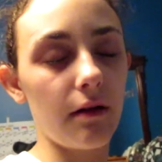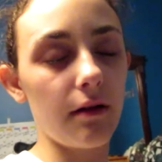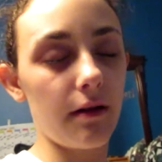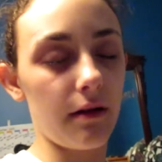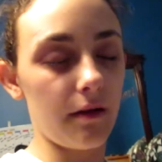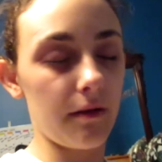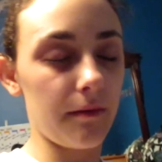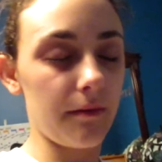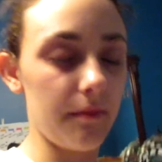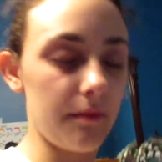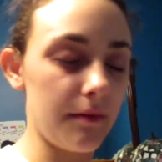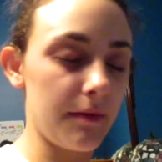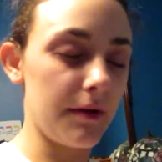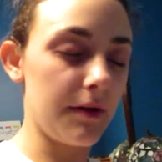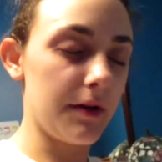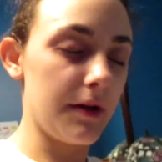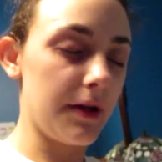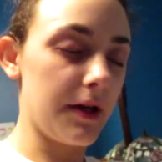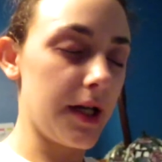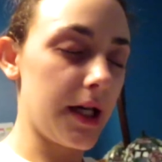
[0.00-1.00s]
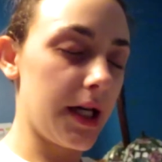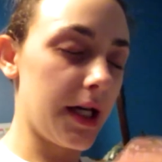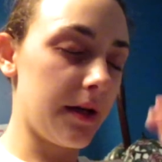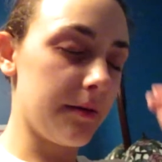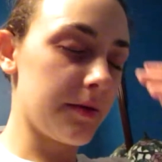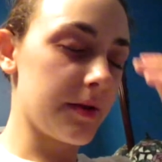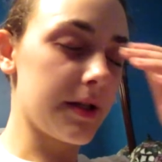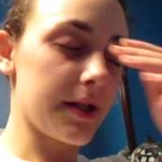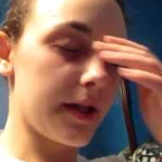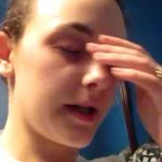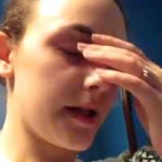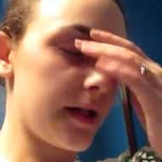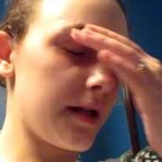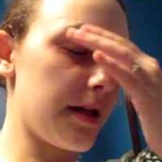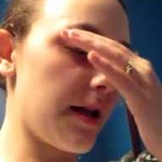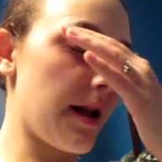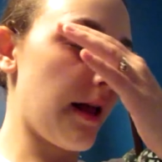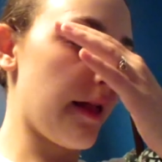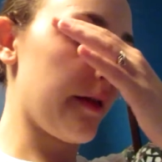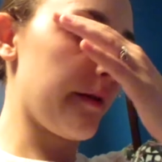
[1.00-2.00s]
Um, I'm just like
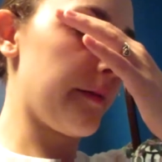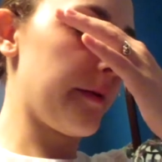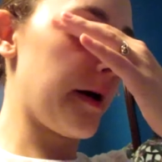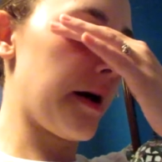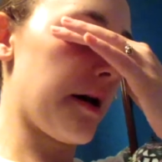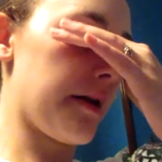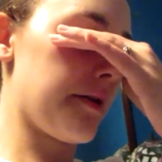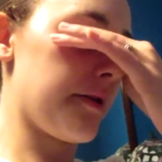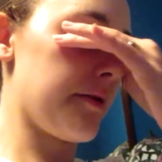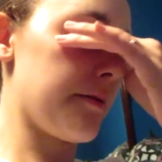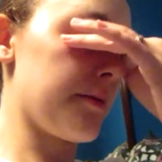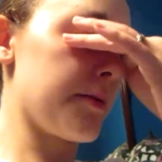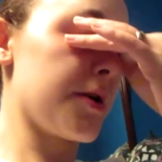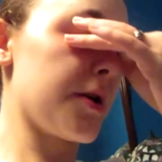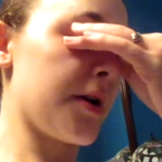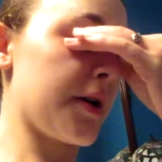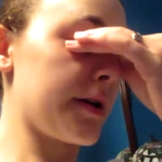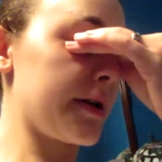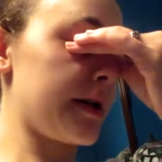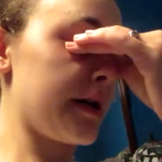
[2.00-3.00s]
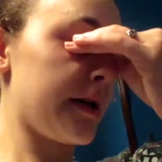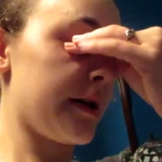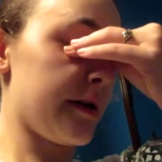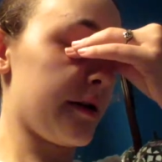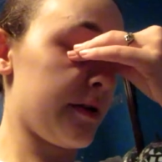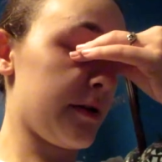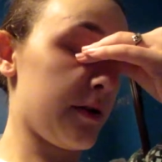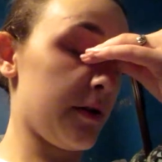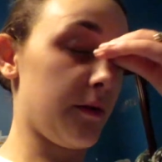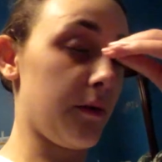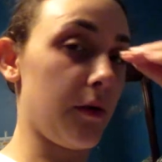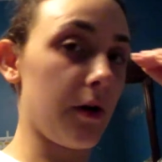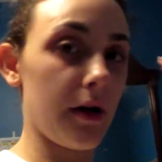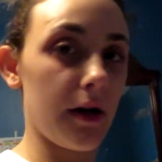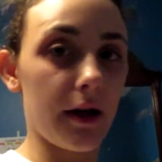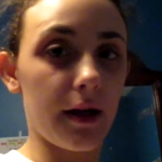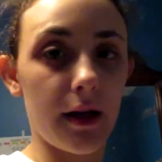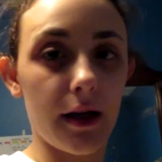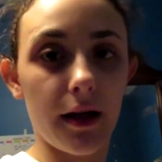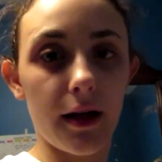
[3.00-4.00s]
in and out of the bathroom trying to get it to
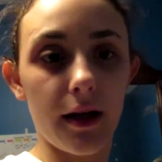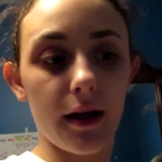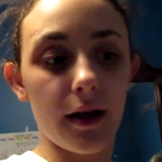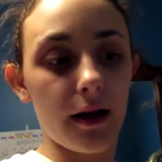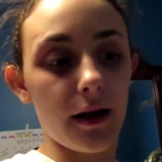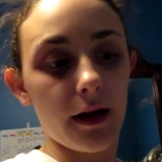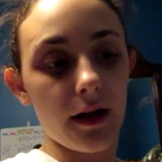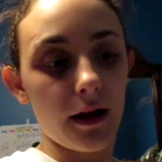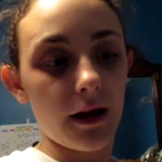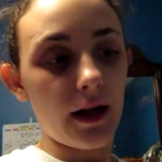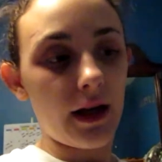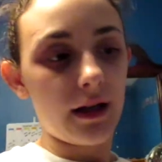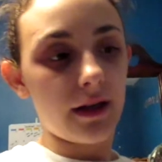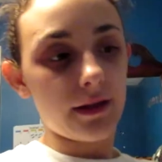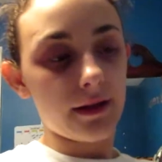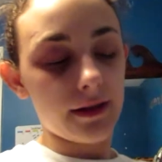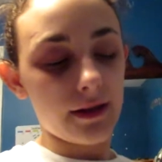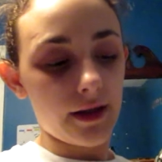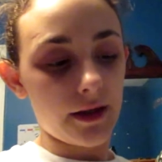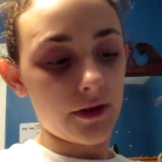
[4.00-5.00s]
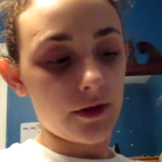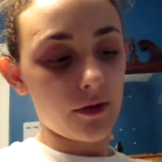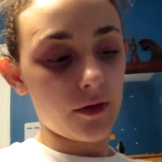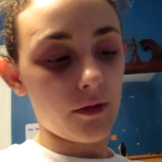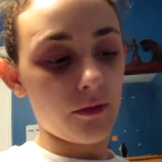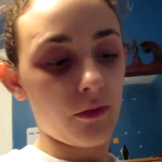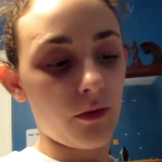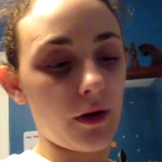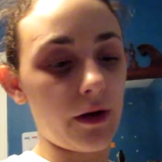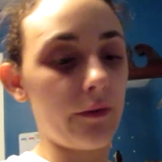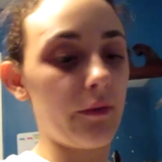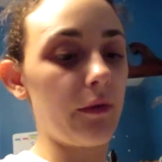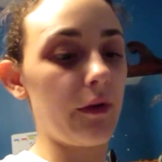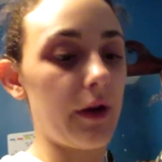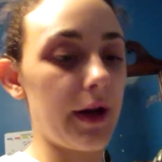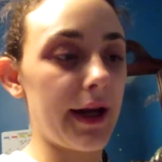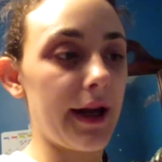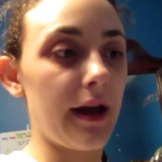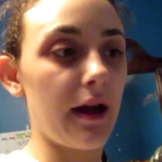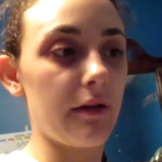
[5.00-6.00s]
work, and it's like to a point
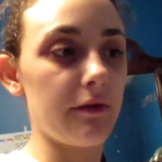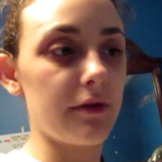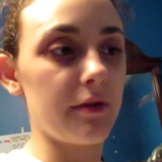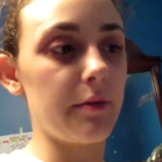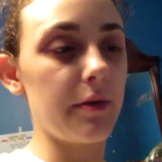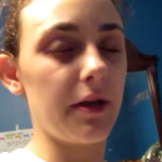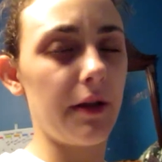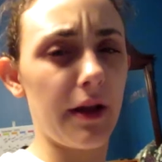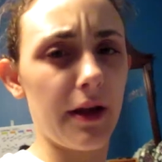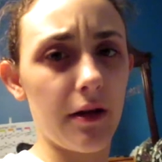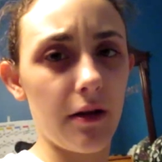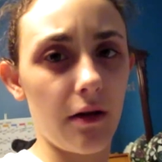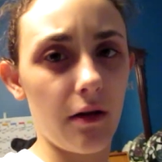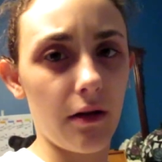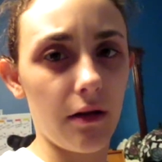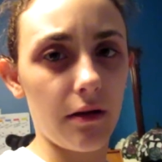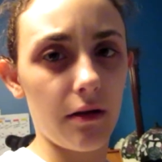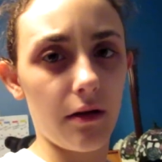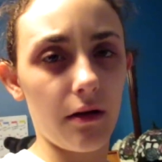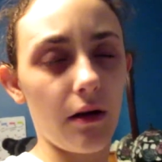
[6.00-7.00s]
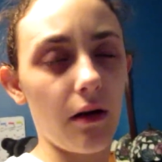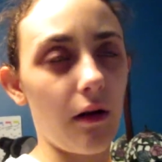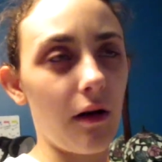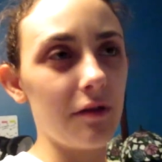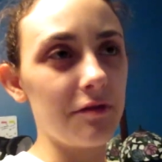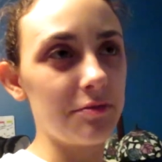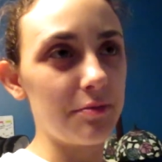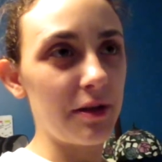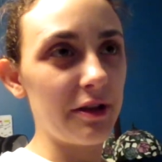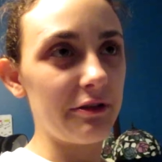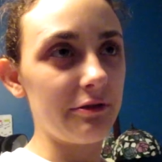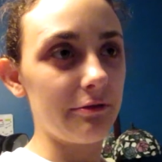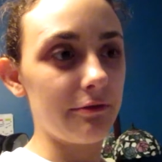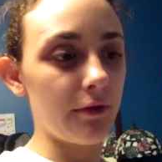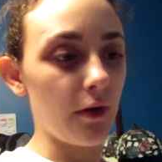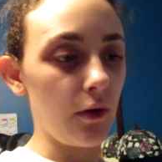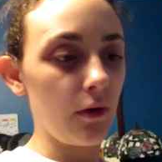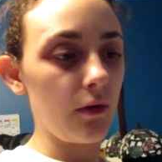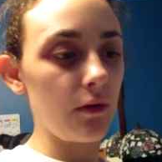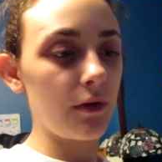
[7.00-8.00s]
where I have to be like off my
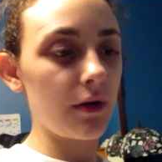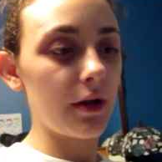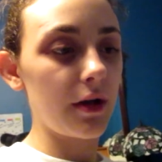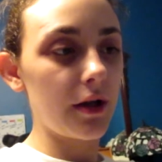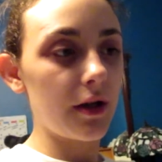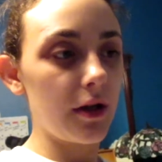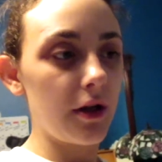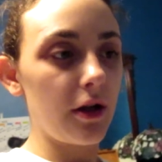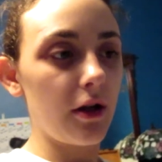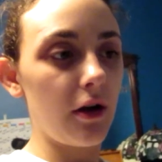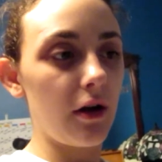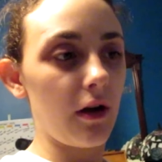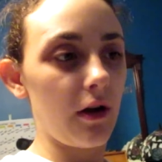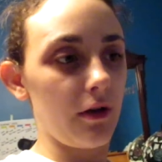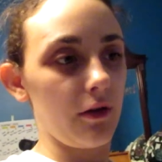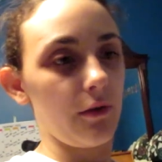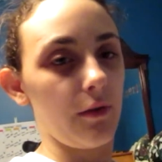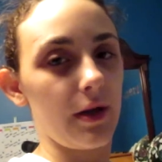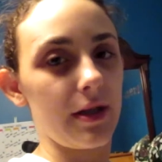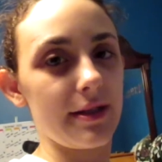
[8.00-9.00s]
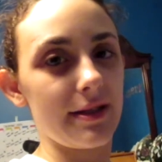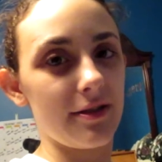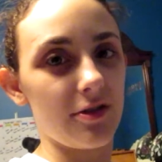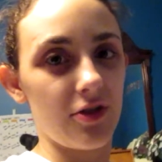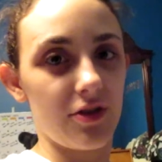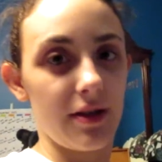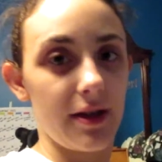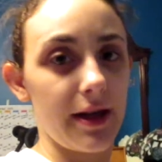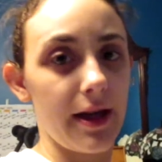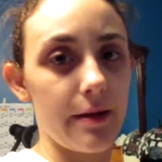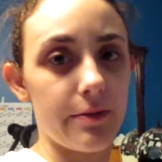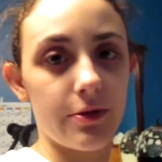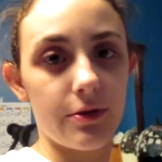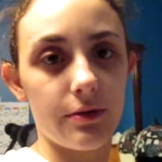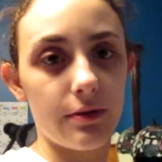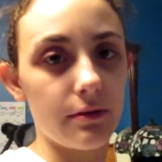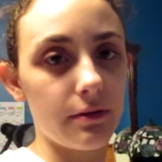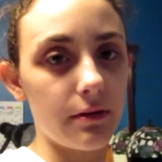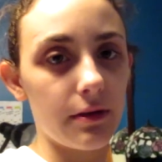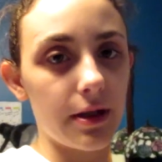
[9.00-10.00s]
phone otherwise there's like
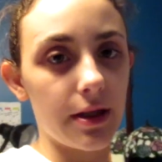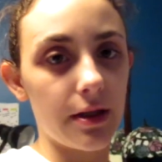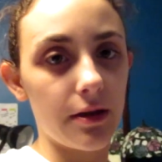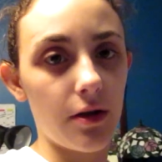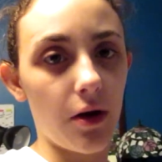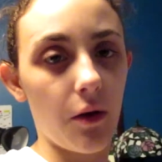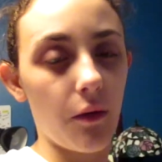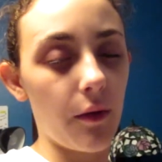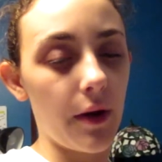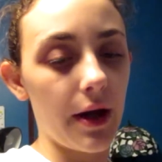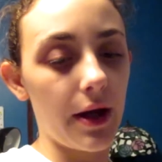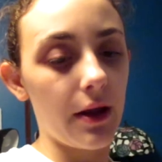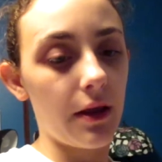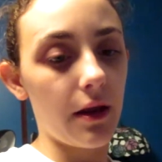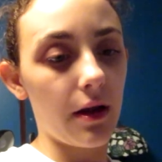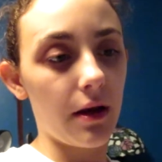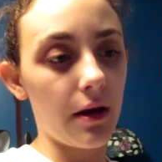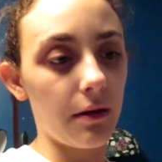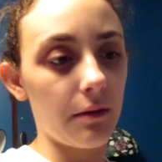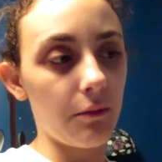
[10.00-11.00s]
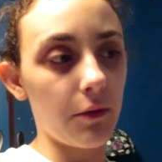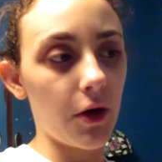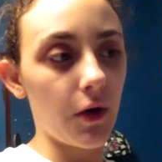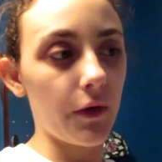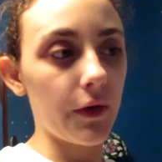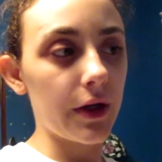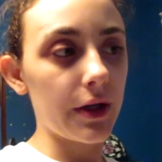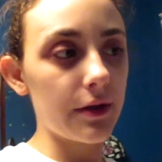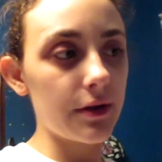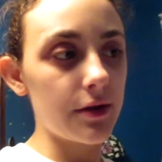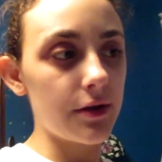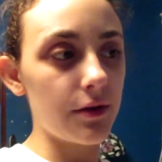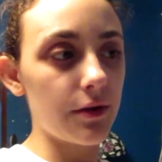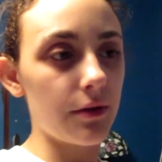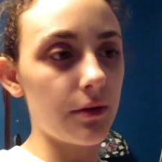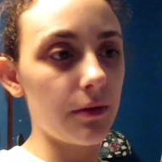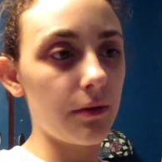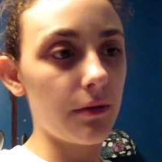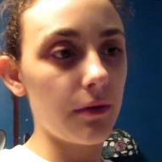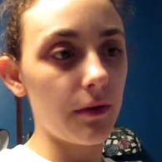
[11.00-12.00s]
absolutely no way that I'm going
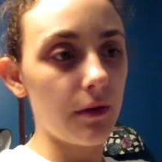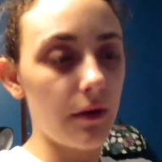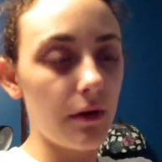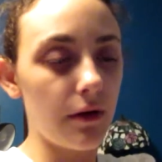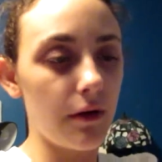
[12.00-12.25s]
to